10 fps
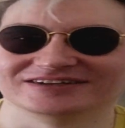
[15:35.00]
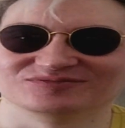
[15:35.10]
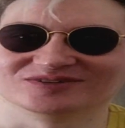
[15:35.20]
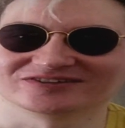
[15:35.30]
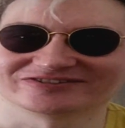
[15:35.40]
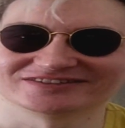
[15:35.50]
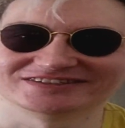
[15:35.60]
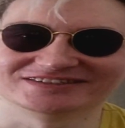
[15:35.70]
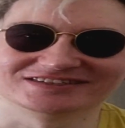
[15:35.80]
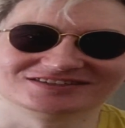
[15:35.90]

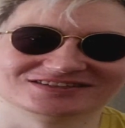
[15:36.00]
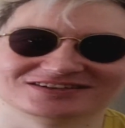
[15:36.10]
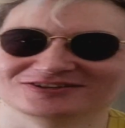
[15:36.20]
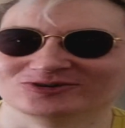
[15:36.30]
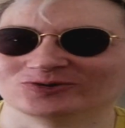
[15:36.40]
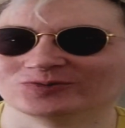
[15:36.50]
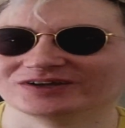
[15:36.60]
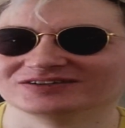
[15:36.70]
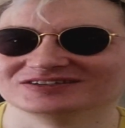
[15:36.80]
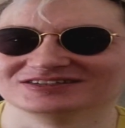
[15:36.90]
Democracy says that no
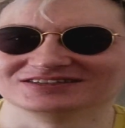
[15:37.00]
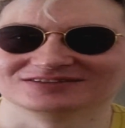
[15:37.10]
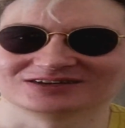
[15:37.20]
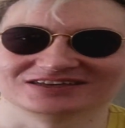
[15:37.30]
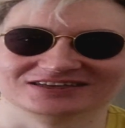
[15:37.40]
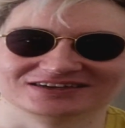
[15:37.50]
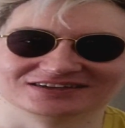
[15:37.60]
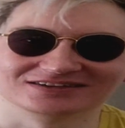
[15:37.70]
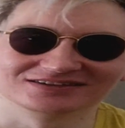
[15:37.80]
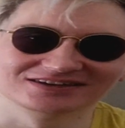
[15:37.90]
one is the
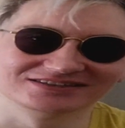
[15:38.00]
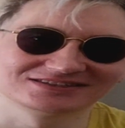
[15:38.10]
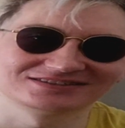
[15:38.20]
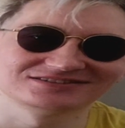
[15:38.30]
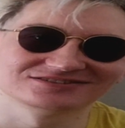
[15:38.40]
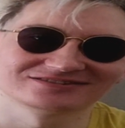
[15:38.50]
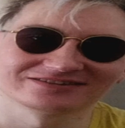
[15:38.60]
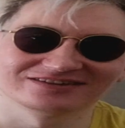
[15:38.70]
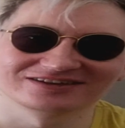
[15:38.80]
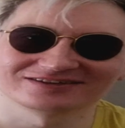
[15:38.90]
king. It's
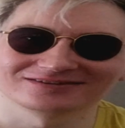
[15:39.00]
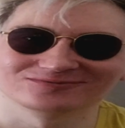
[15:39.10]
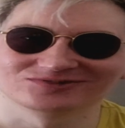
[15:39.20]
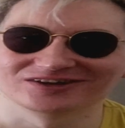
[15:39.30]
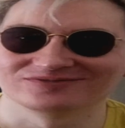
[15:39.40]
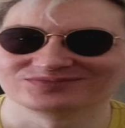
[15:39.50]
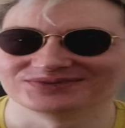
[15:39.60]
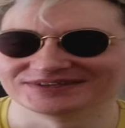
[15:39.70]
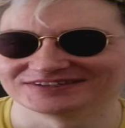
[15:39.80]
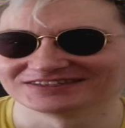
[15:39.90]
just like in One
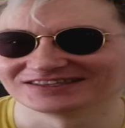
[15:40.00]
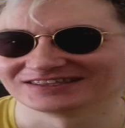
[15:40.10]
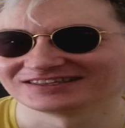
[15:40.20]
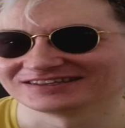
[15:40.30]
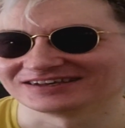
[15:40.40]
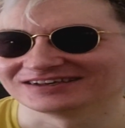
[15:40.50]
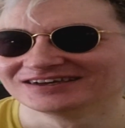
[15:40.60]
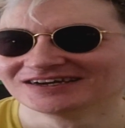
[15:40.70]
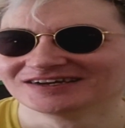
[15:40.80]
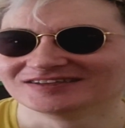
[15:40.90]
Piece that
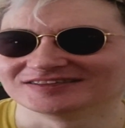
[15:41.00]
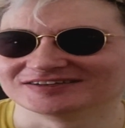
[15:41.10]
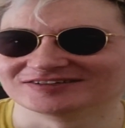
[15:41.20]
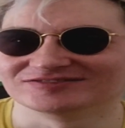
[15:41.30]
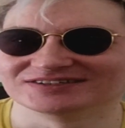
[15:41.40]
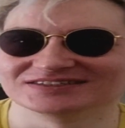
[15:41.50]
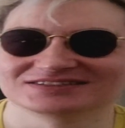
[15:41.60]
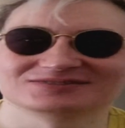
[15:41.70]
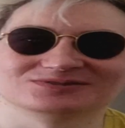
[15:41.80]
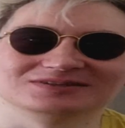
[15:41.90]
there
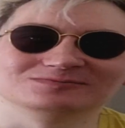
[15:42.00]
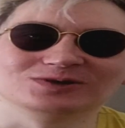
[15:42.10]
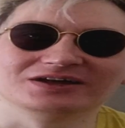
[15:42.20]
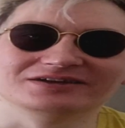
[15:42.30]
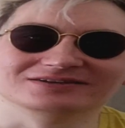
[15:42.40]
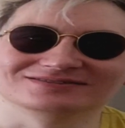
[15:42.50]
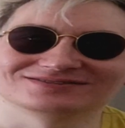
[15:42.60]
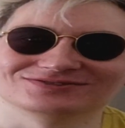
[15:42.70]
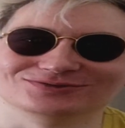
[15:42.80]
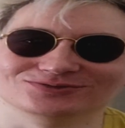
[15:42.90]
is the one
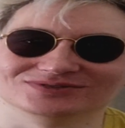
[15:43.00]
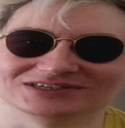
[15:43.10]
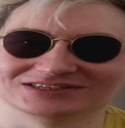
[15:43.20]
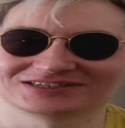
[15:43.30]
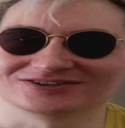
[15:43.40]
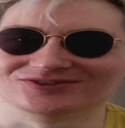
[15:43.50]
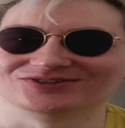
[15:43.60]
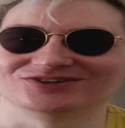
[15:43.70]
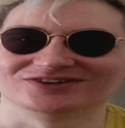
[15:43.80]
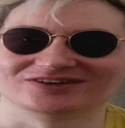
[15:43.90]
who is
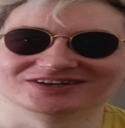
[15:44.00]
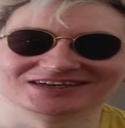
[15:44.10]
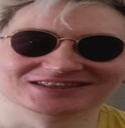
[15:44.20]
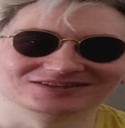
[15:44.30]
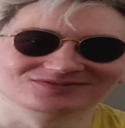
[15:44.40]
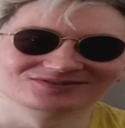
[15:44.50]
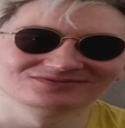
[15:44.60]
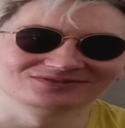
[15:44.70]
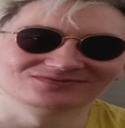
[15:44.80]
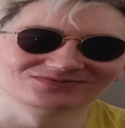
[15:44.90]
controlling the
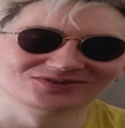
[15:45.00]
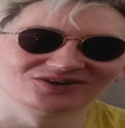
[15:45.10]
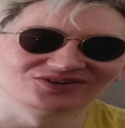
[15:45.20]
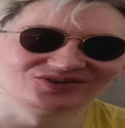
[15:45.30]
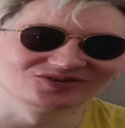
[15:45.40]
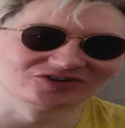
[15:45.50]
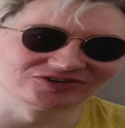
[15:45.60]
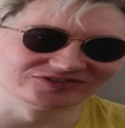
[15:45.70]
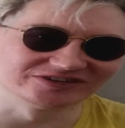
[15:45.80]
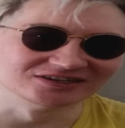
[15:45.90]
world
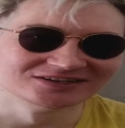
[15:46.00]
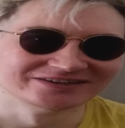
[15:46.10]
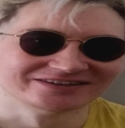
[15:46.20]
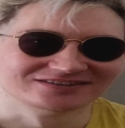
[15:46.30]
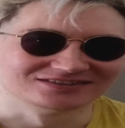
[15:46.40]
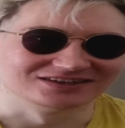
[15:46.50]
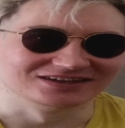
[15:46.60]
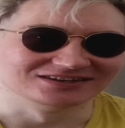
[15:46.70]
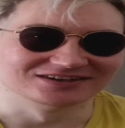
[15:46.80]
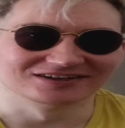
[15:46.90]
order,
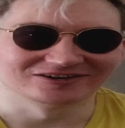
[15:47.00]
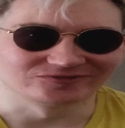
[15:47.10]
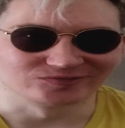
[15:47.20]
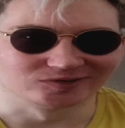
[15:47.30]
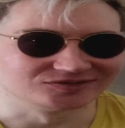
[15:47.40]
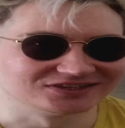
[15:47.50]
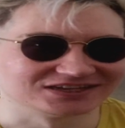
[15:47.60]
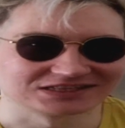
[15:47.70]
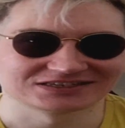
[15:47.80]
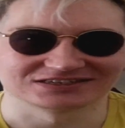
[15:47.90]
and in our world
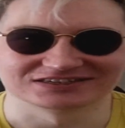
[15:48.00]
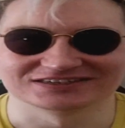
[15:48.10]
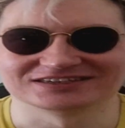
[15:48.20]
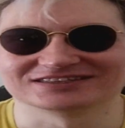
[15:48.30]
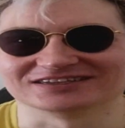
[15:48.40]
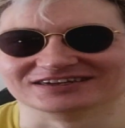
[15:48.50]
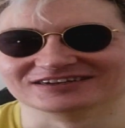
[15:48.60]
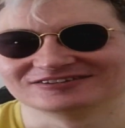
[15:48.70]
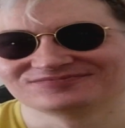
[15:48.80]
that's Satan.